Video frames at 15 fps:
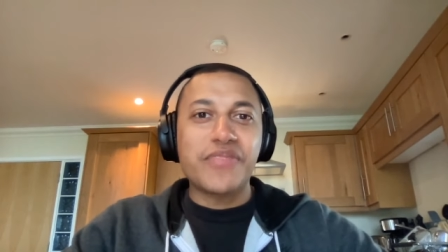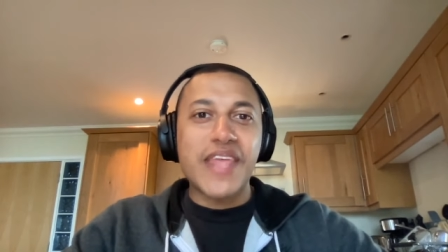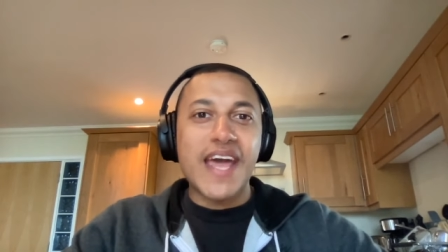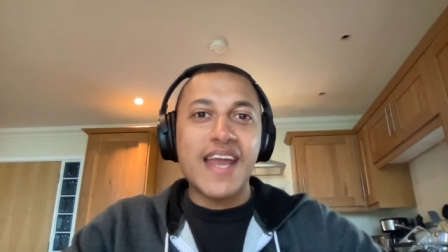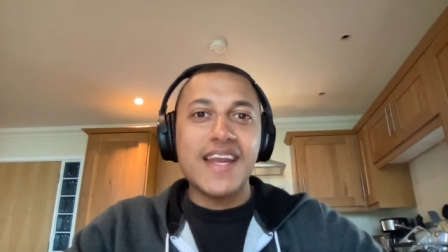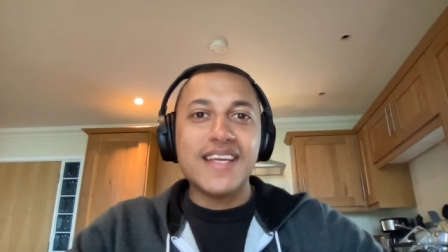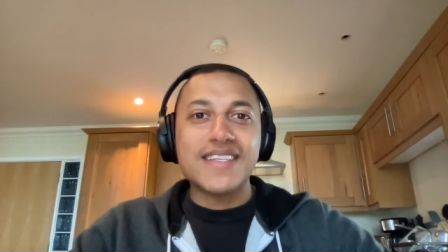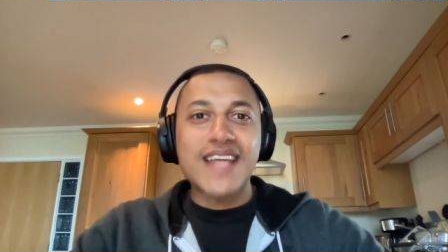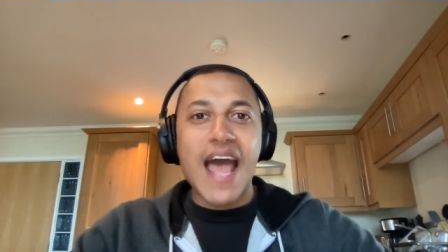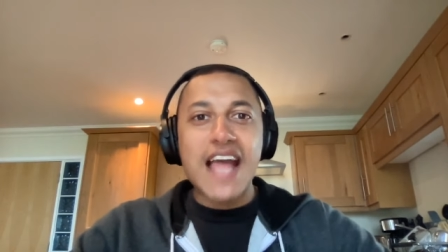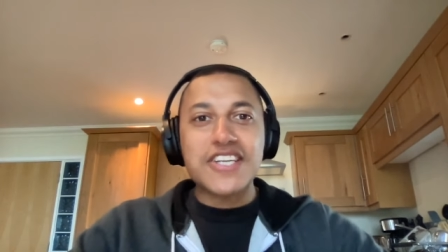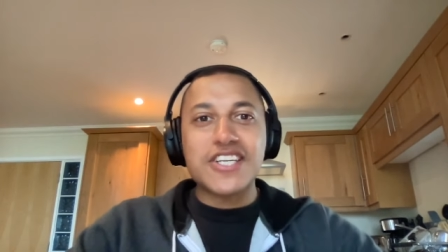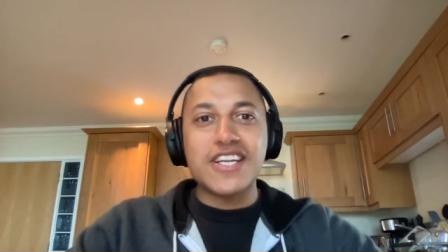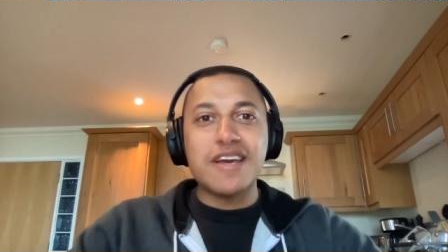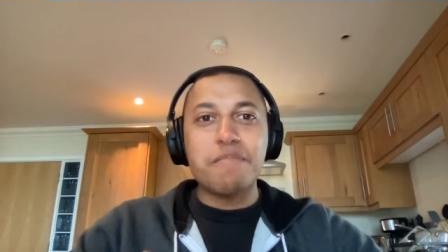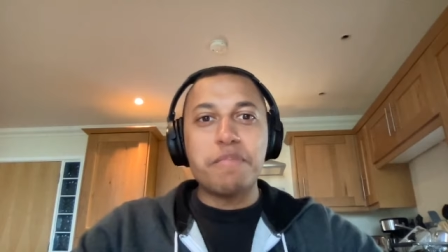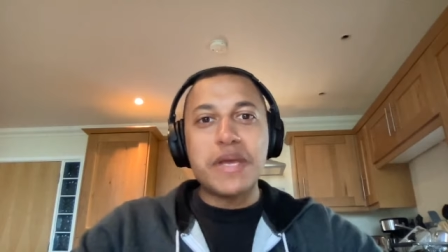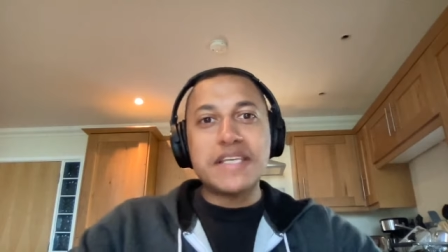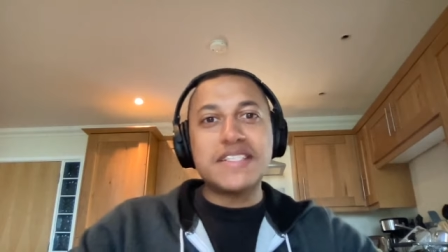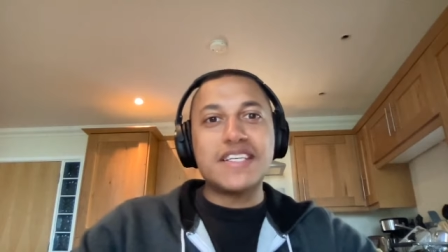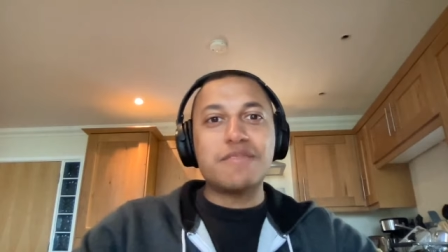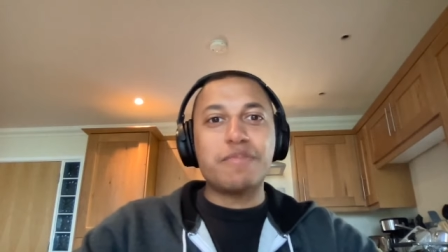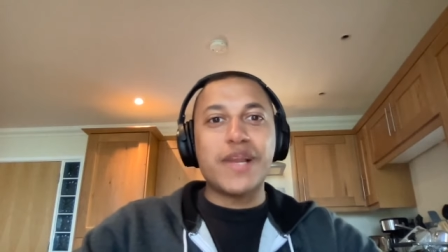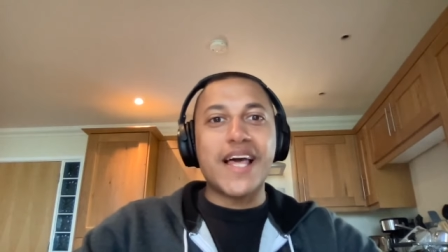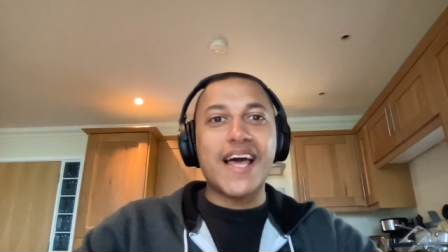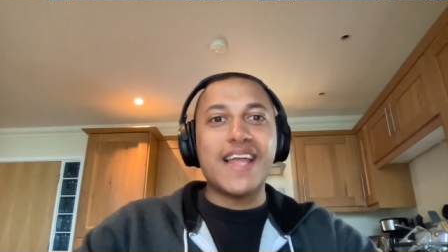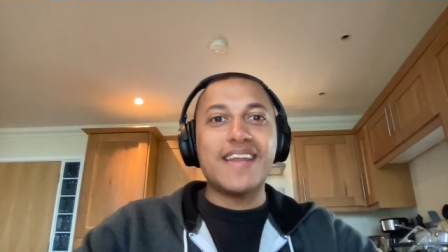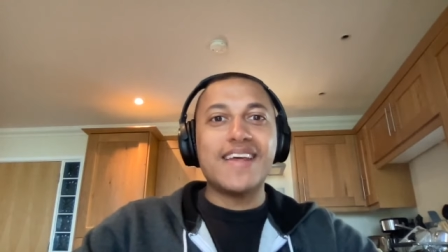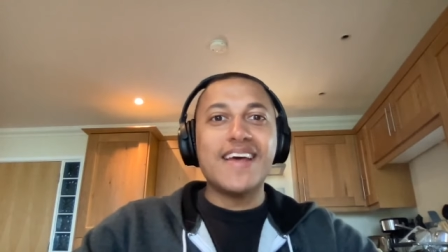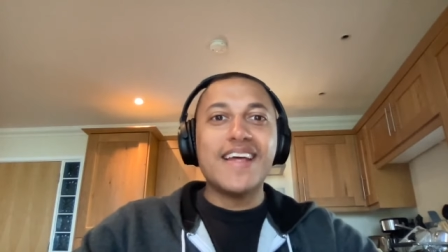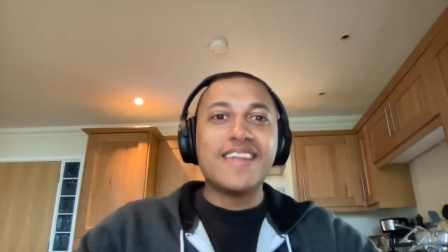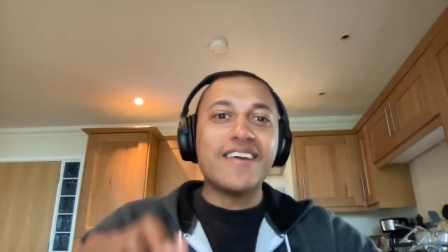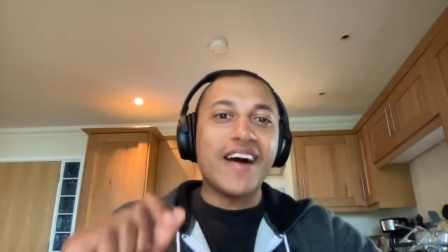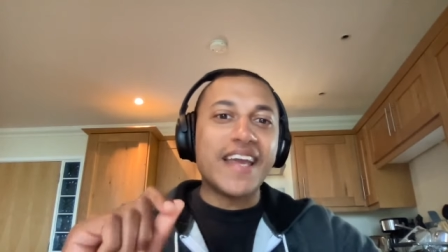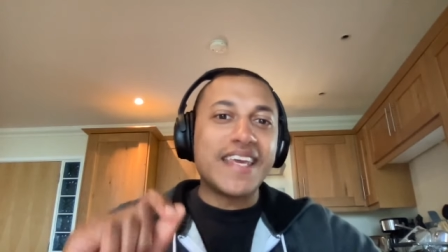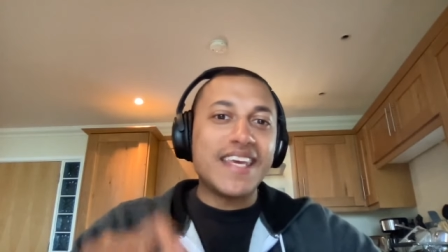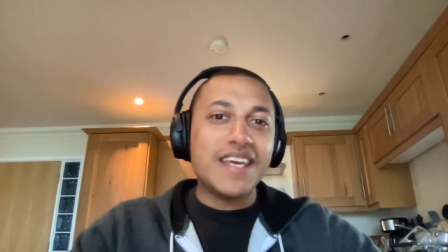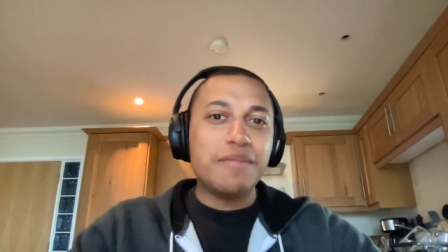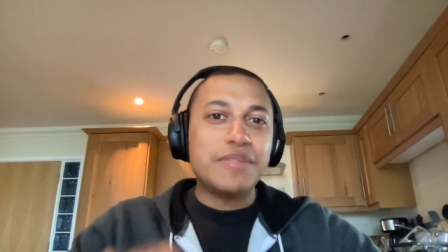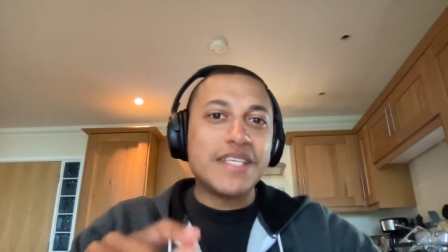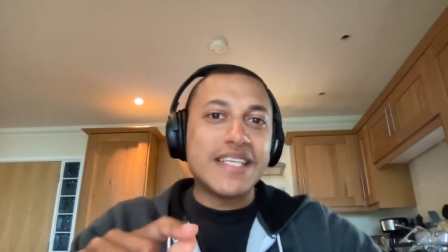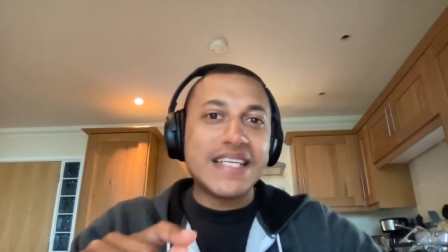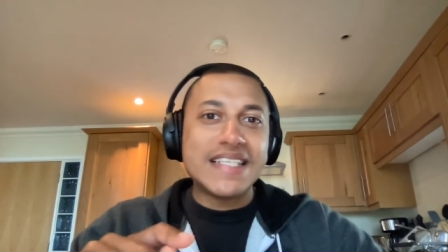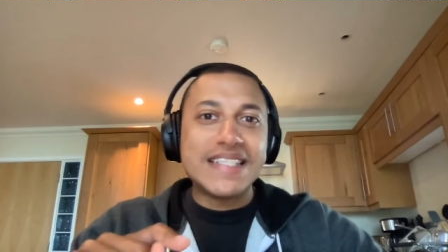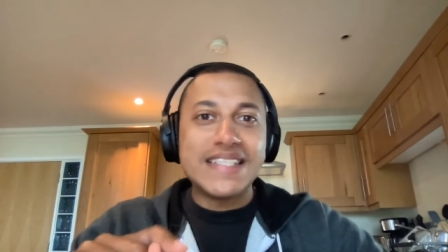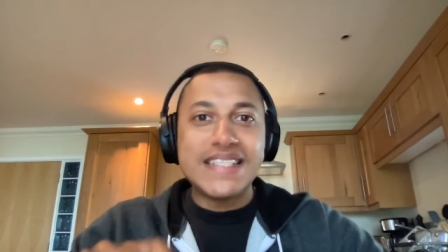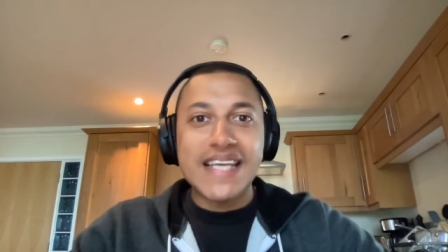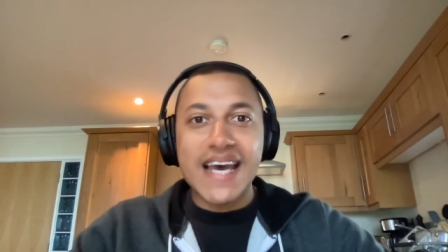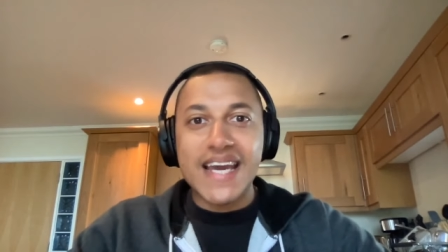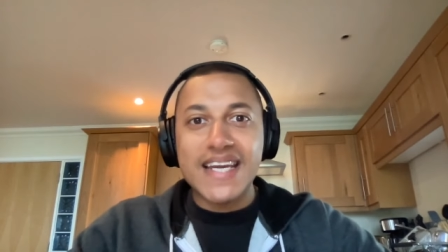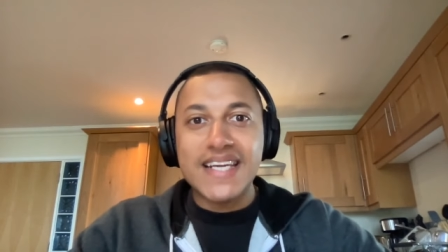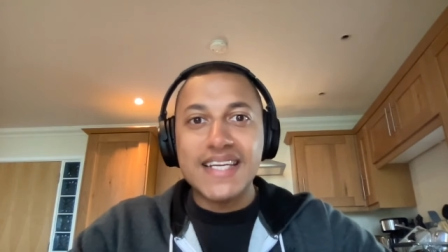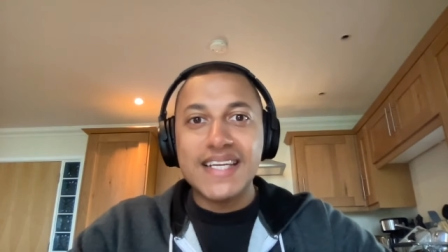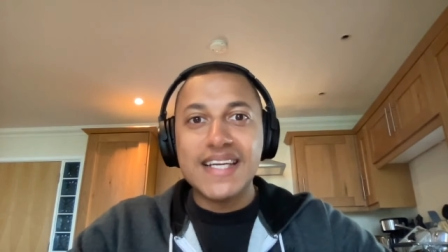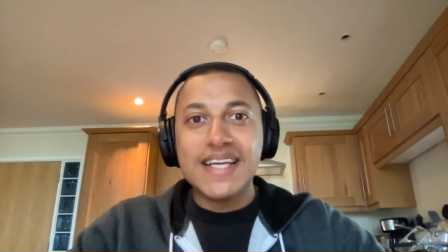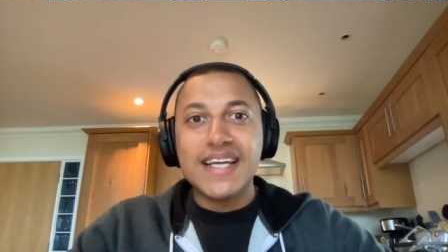and it's actually a business plan that I keep to this day